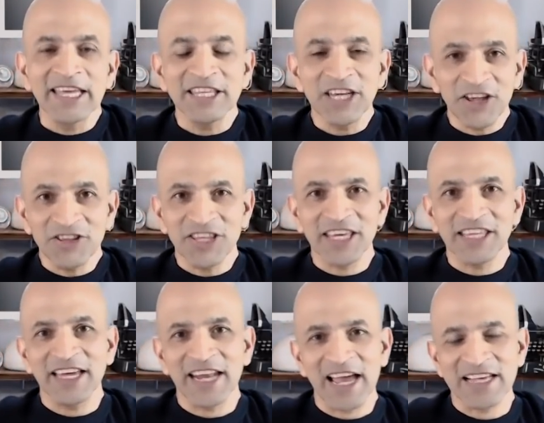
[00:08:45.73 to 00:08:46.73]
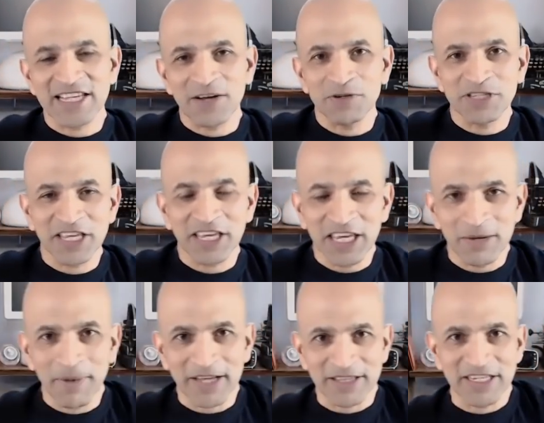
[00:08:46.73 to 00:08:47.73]
And the other thing that, as I was thinking
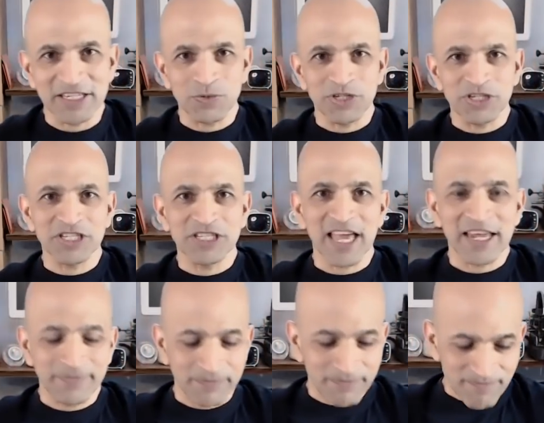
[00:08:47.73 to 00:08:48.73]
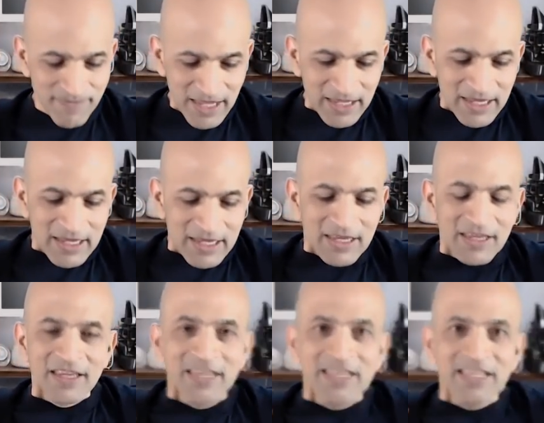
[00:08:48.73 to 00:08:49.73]
about this, which is that
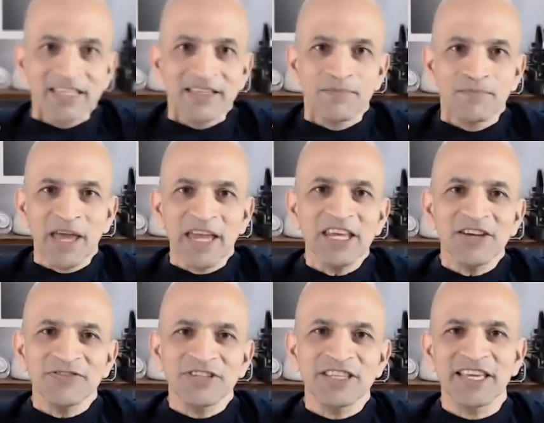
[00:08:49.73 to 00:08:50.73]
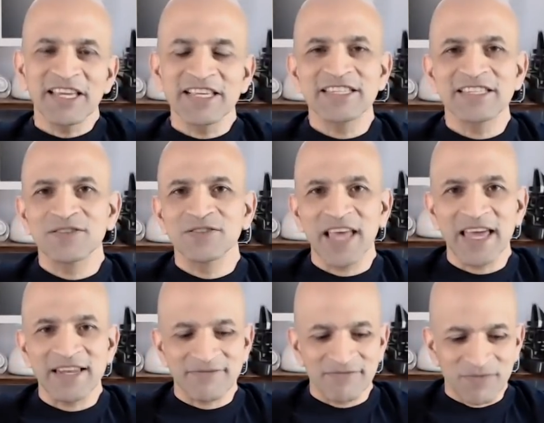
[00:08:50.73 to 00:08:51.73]
many of the things
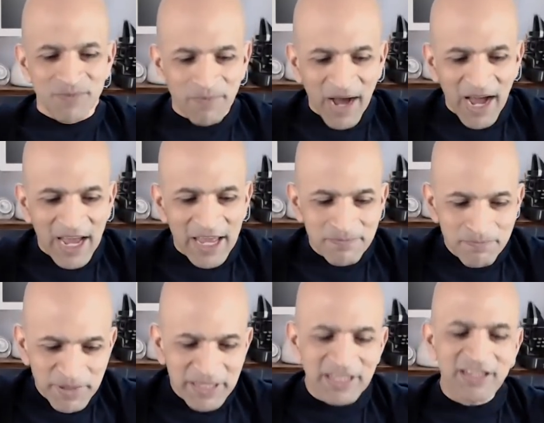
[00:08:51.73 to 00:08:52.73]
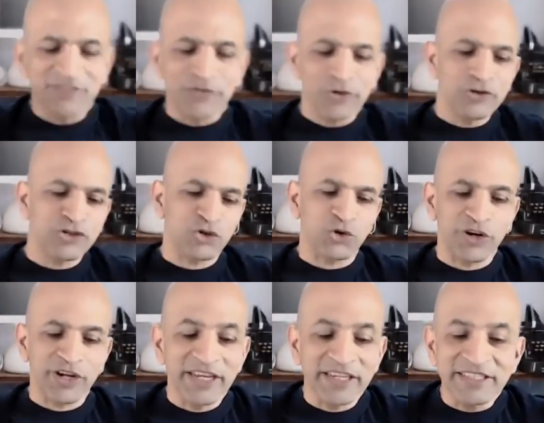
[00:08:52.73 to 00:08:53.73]
that by being future
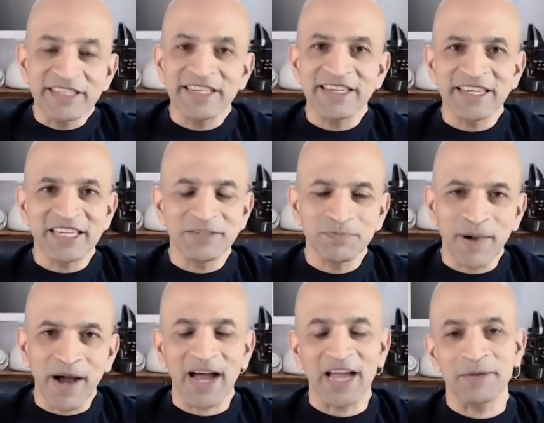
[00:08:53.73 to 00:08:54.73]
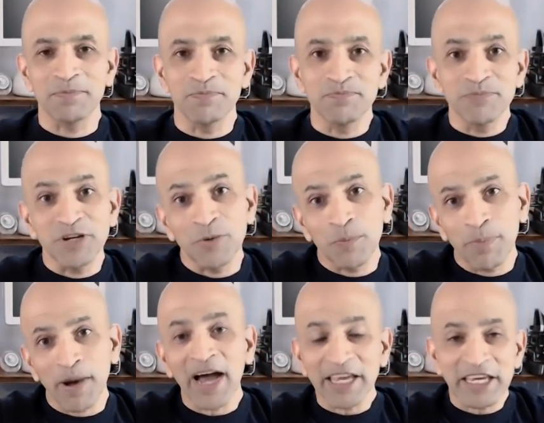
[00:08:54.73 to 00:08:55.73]
oriented, by, you know,
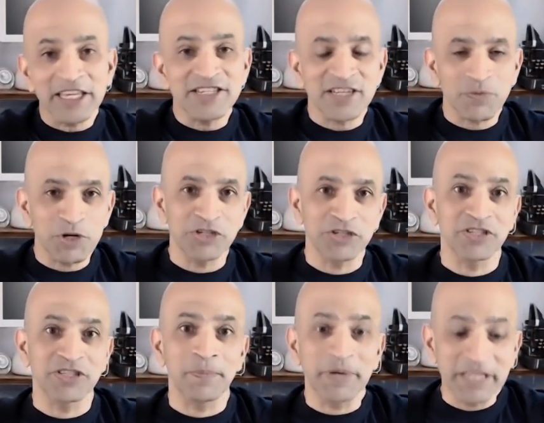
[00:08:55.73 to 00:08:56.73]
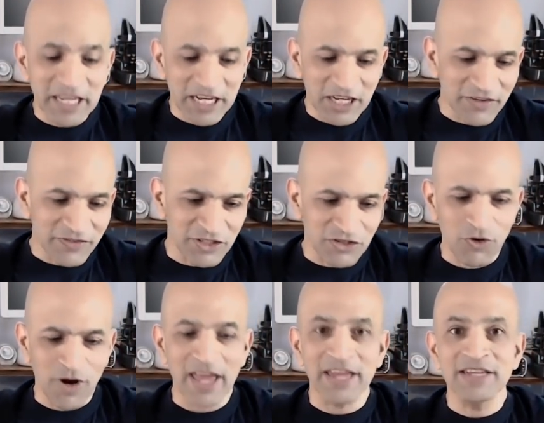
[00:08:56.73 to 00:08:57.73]
buying in somewhere near the beginning of the
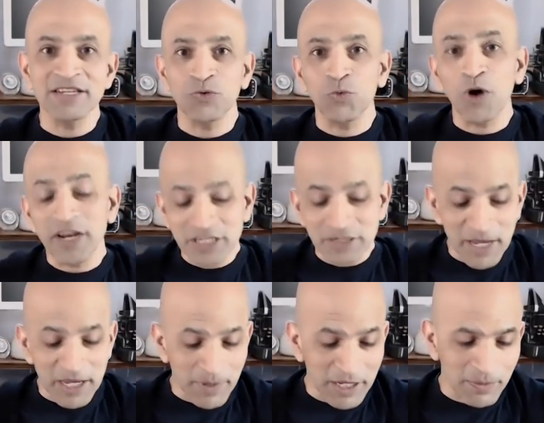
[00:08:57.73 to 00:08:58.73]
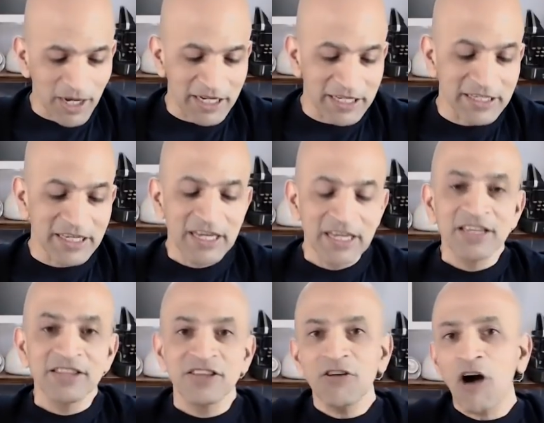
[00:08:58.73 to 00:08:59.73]
trend, wanting to make big money,
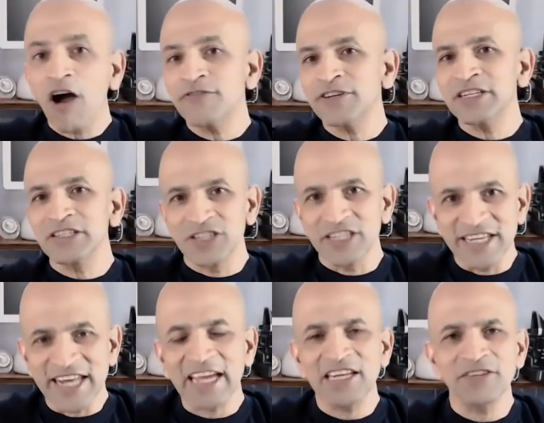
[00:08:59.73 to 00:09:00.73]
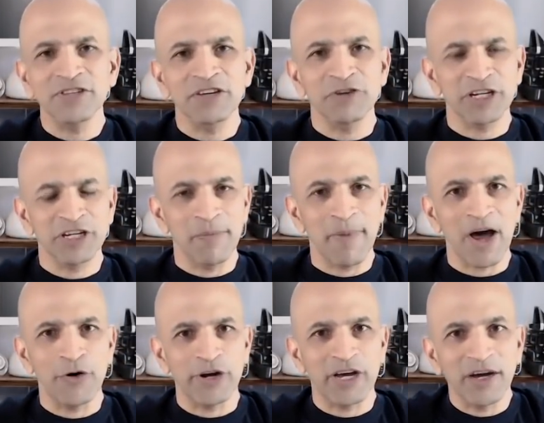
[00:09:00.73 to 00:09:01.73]
they're often negatively written
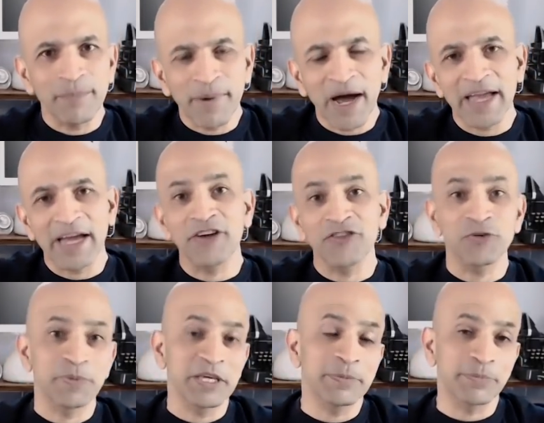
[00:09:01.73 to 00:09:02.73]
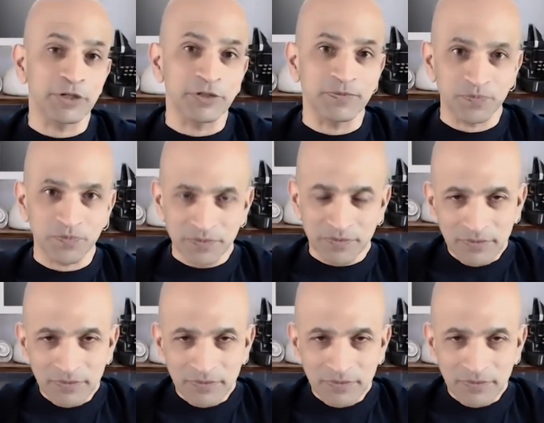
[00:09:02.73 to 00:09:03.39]
about by other people,